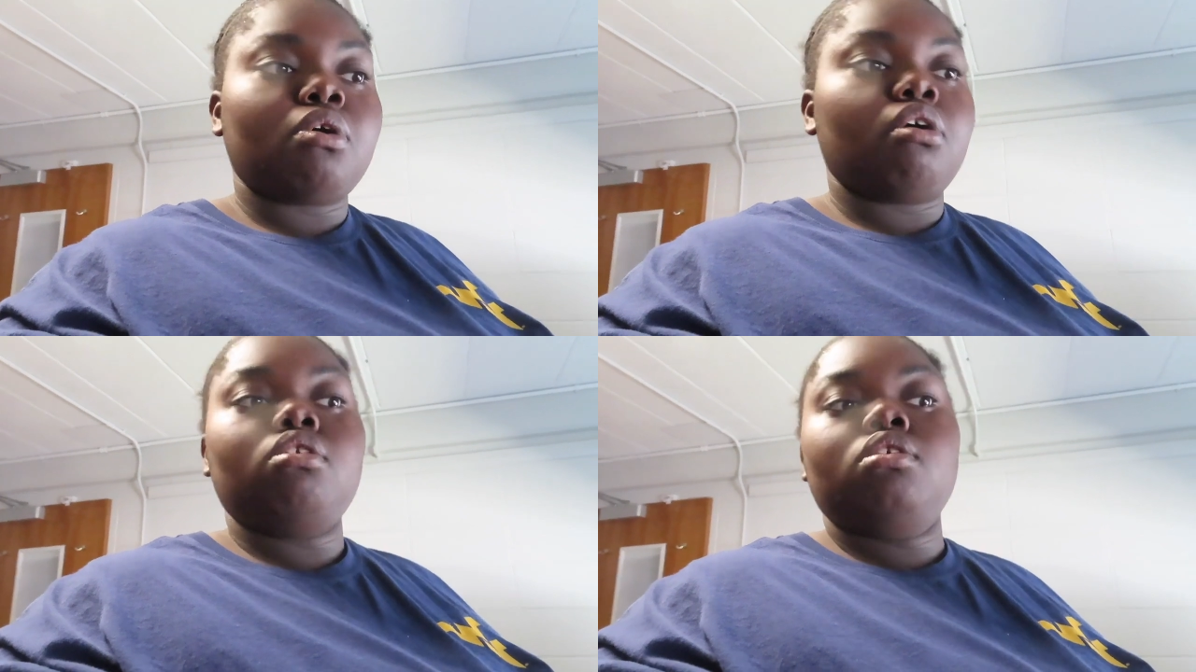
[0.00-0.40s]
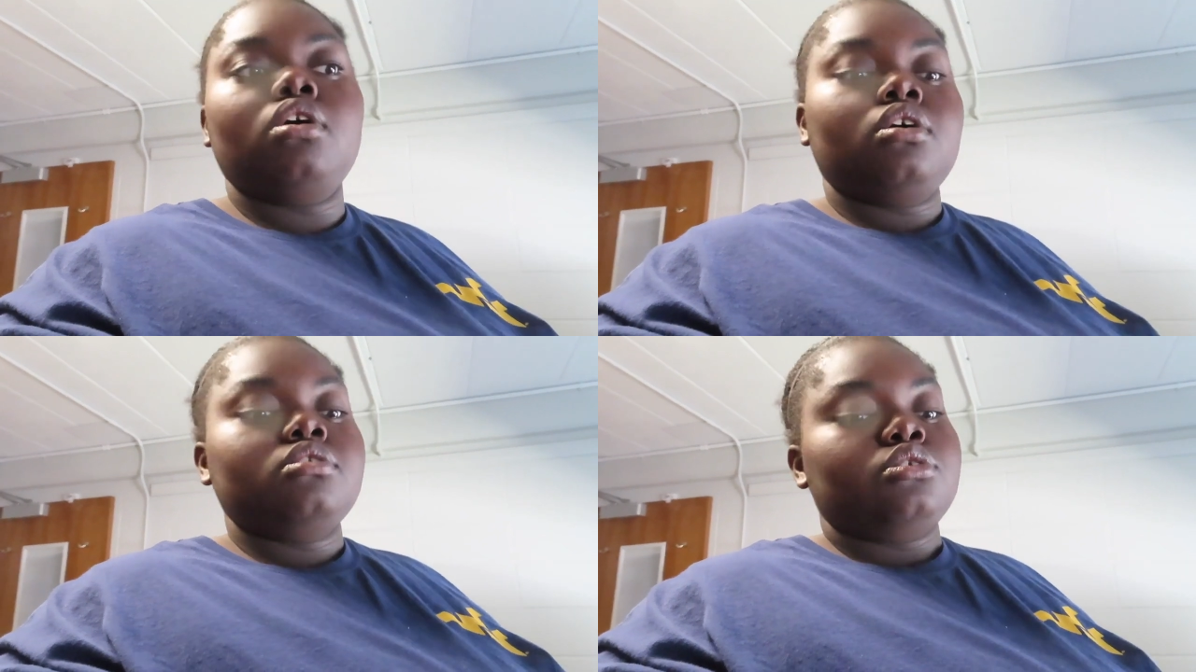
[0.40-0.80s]
wall.
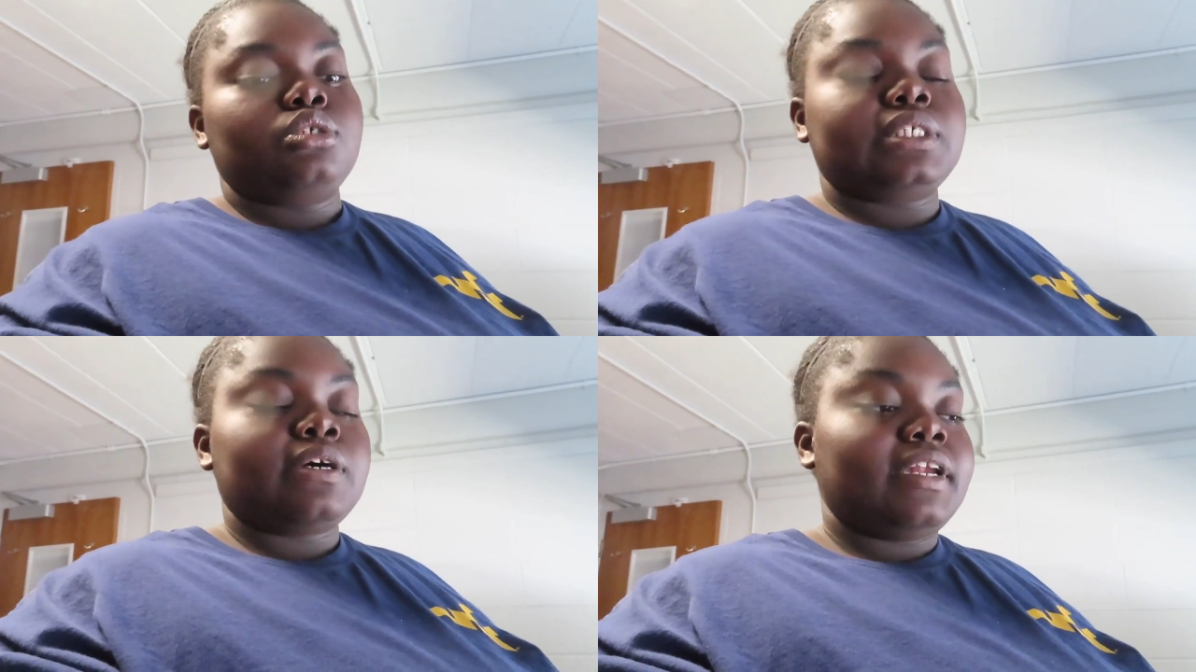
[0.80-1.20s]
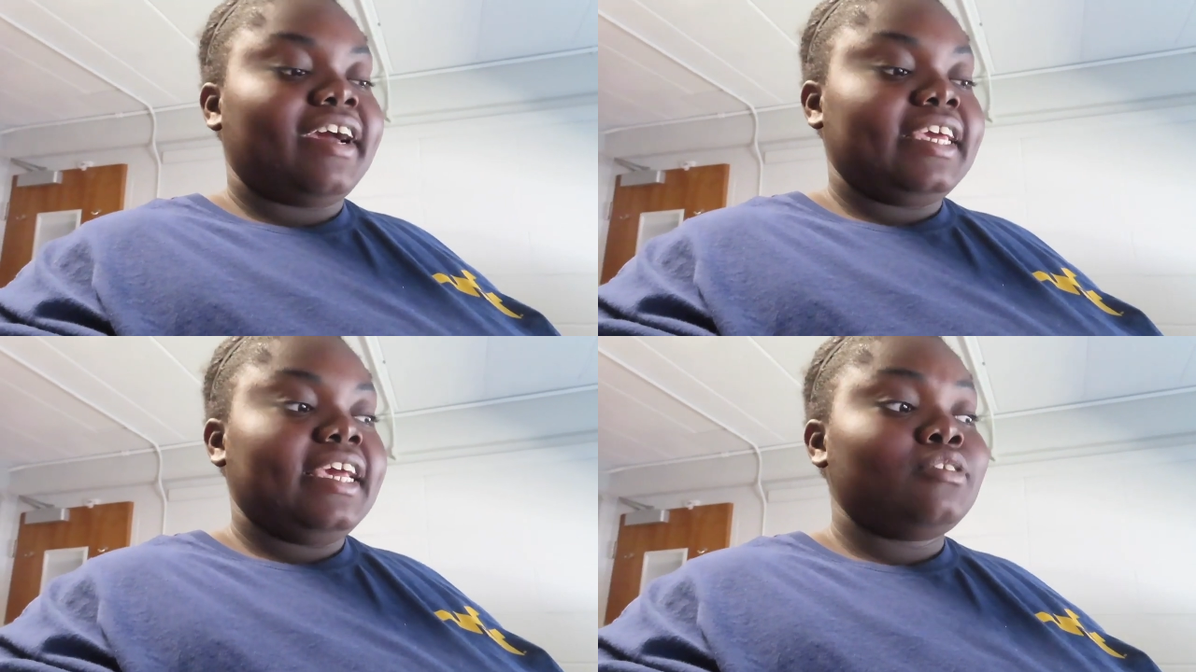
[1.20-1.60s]
So
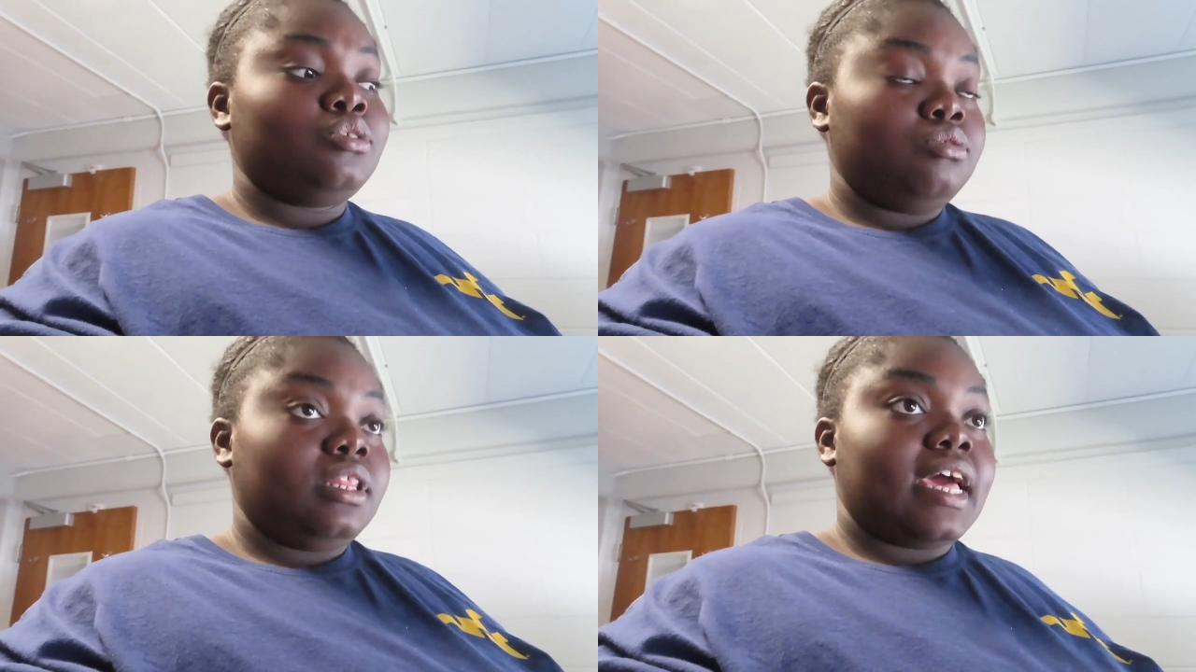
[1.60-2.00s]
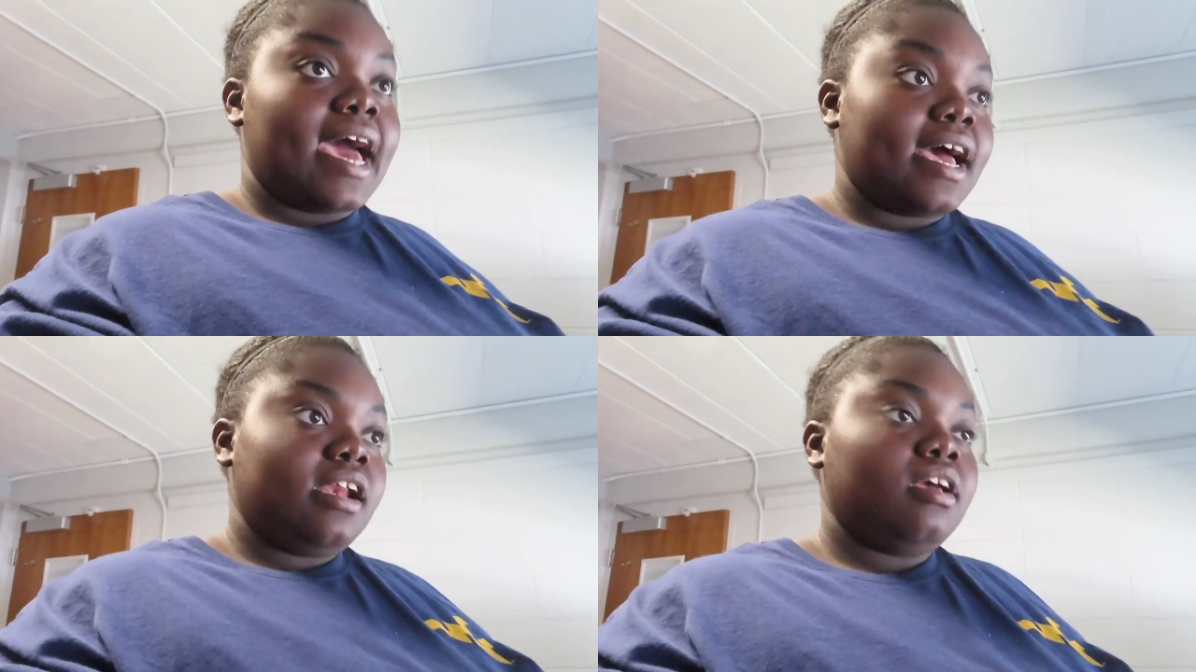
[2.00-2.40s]
now I can't do
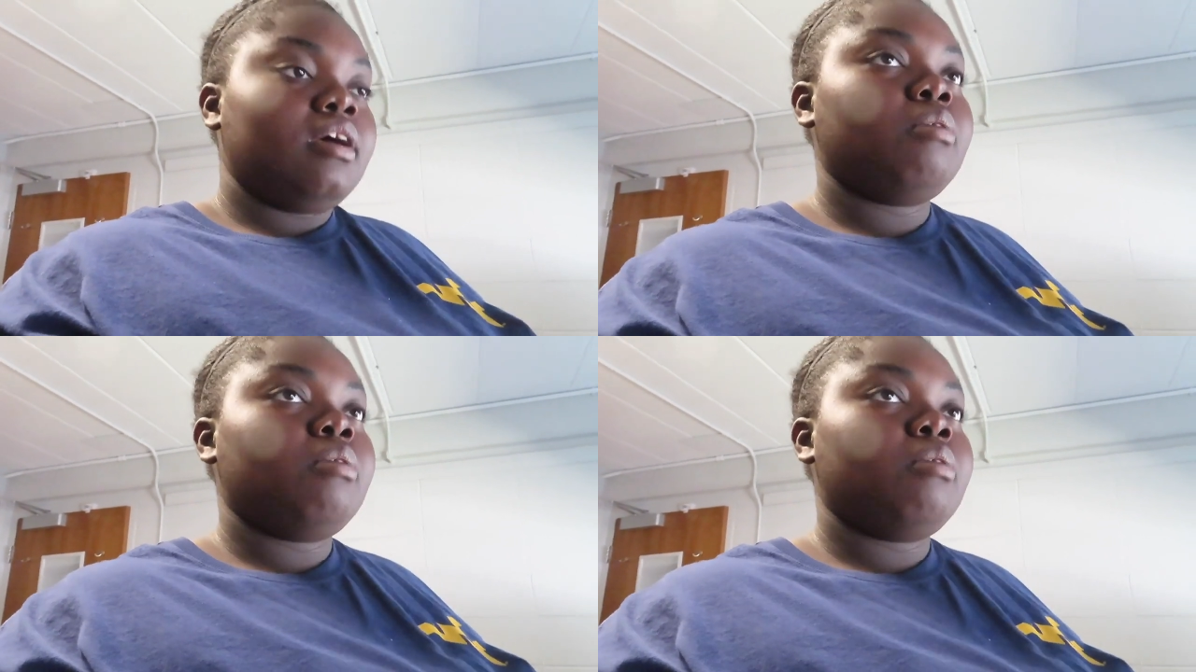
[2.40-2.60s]
that,